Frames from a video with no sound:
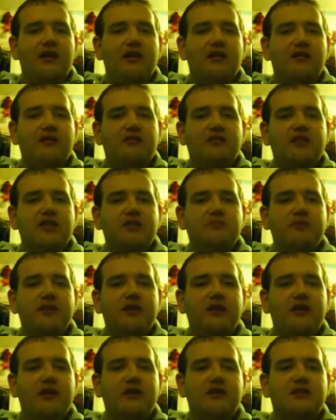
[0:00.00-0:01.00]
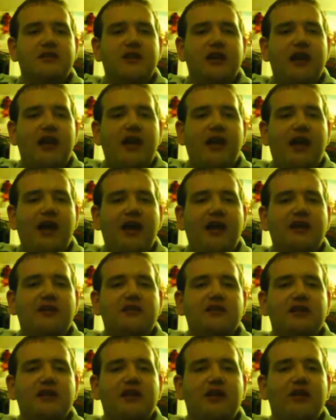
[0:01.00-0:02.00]
And just because they
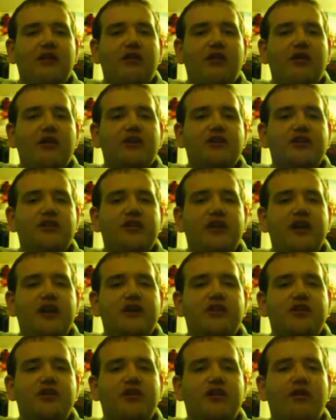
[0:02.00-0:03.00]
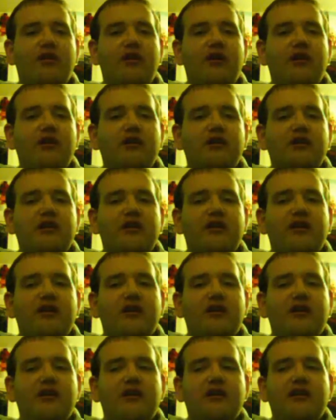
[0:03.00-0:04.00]
act in a harsh nature,
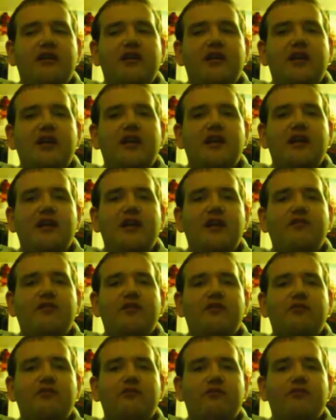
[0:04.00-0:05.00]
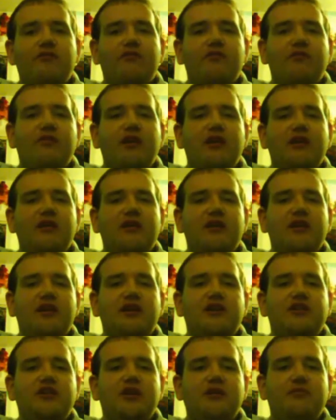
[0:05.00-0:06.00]
even when
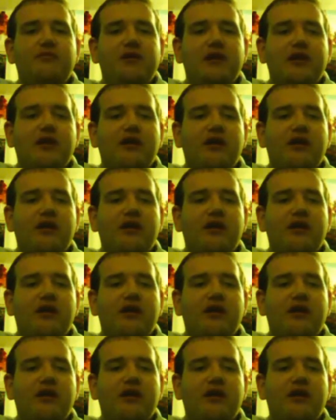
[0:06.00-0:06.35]
it should